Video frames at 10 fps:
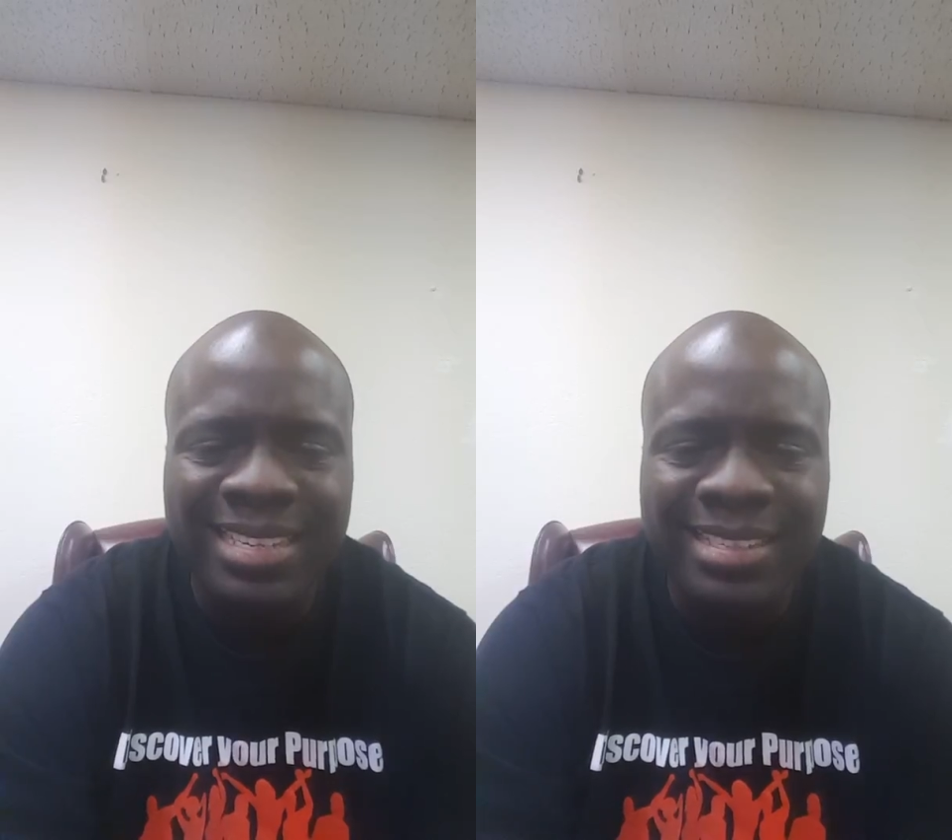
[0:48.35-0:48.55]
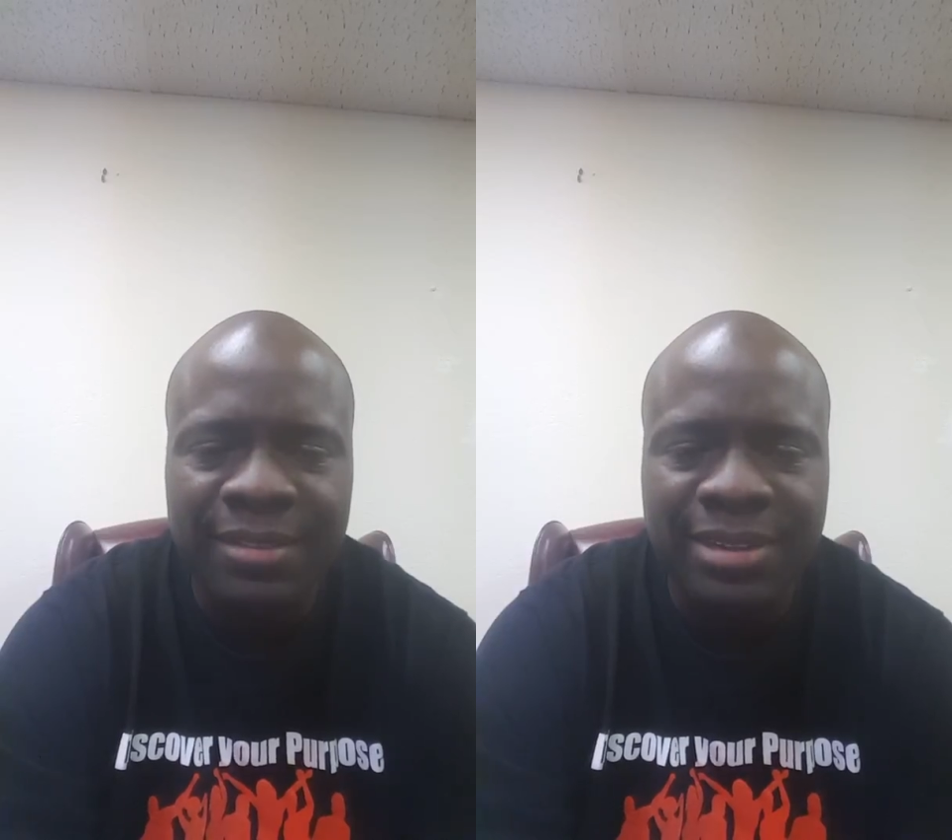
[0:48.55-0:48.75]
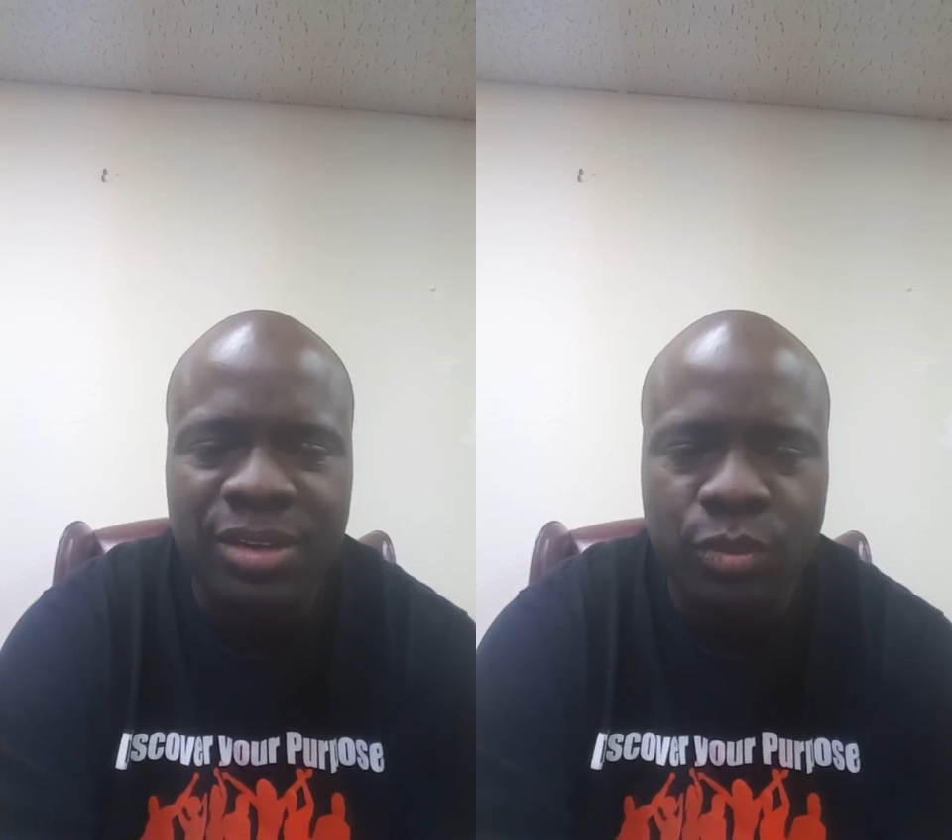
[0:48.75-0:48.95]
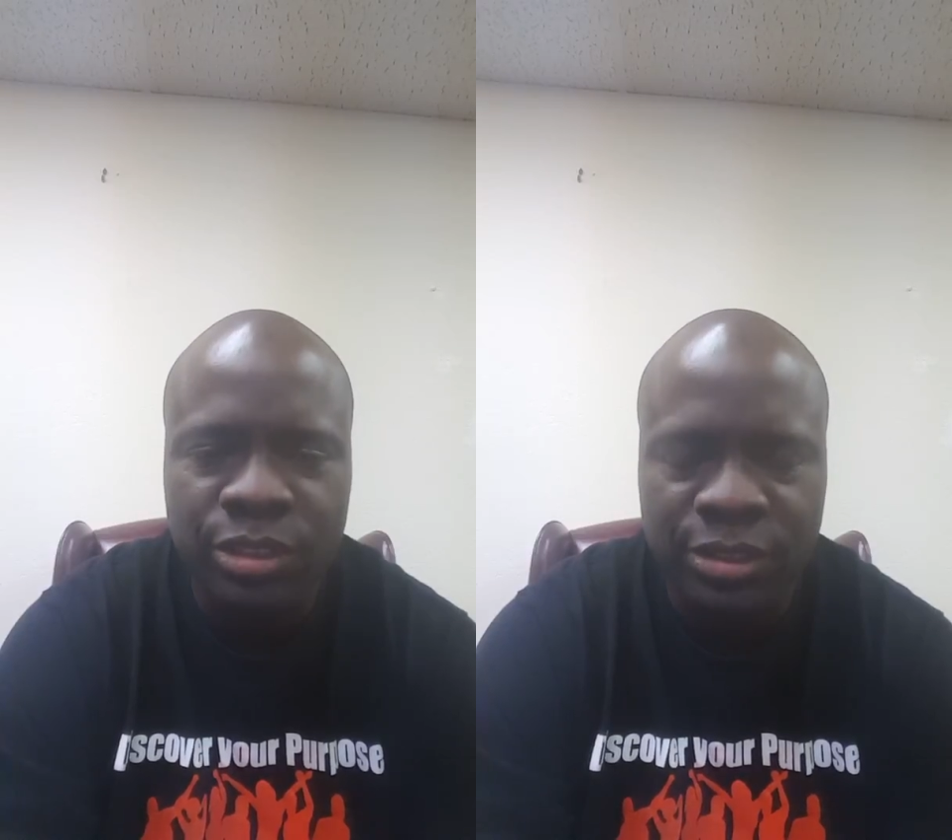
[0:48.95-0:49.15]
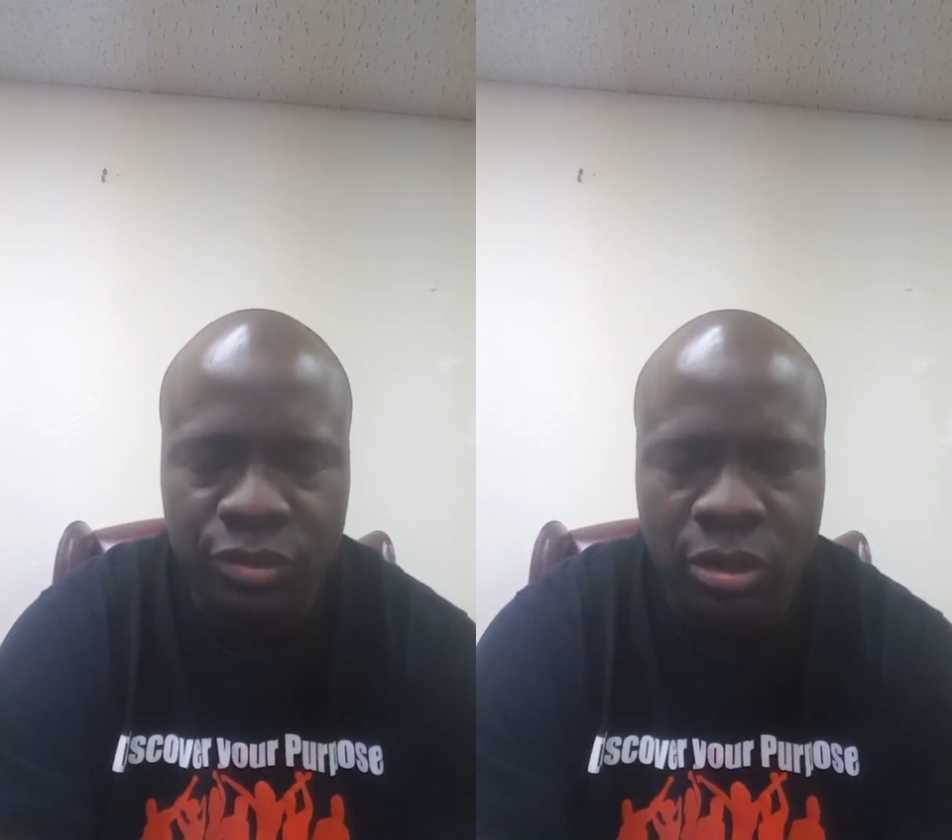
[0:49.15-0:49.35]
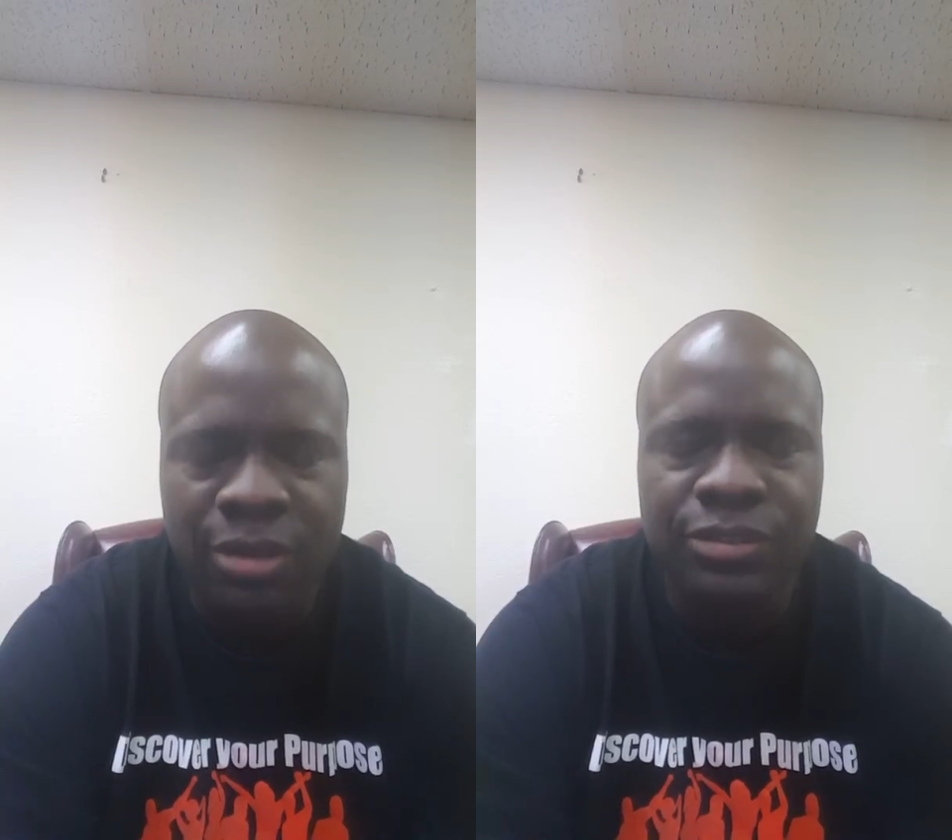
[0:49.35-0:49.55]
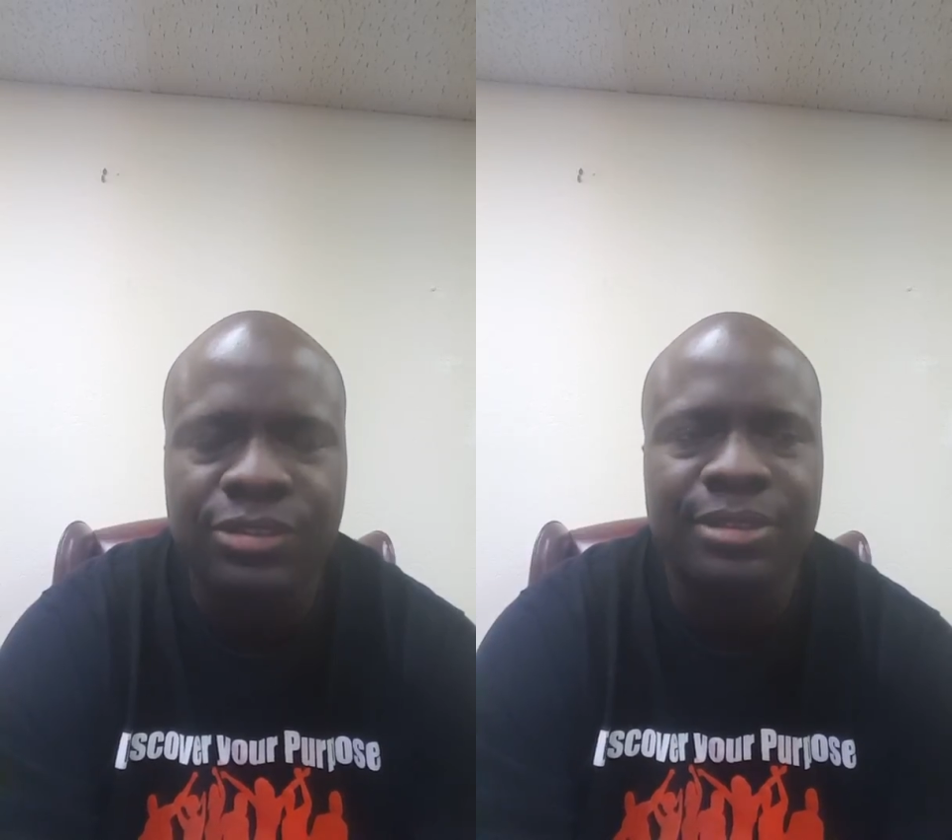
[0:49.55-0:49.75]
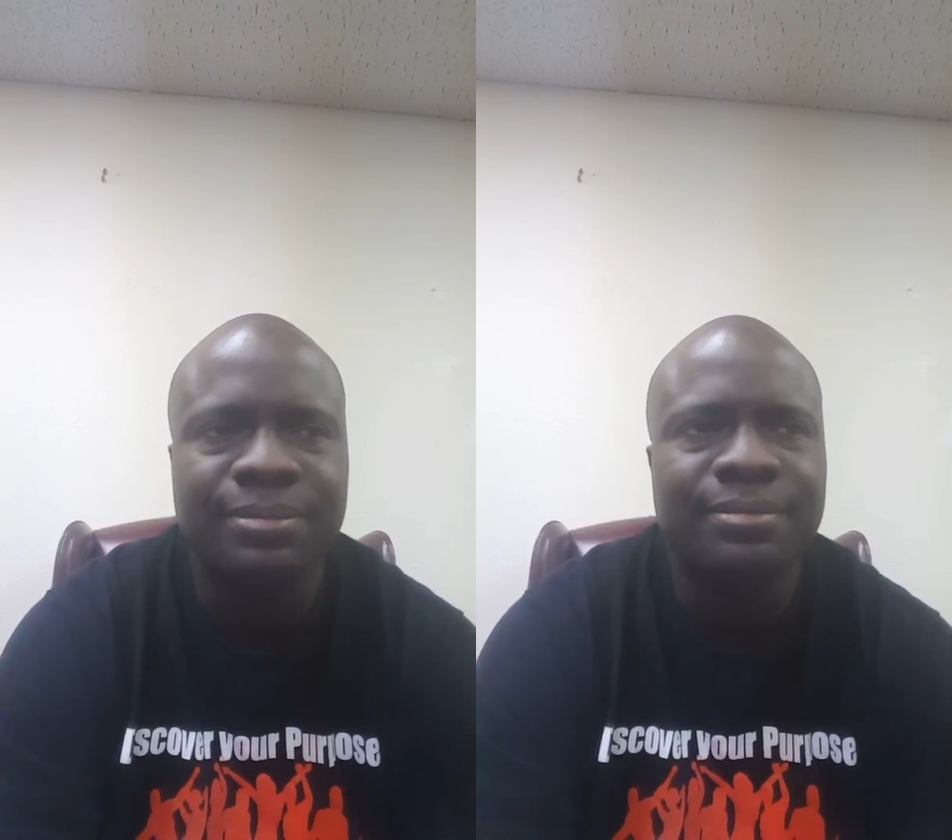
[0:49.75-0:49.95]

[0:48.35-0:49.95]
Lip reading: and save that which is lost.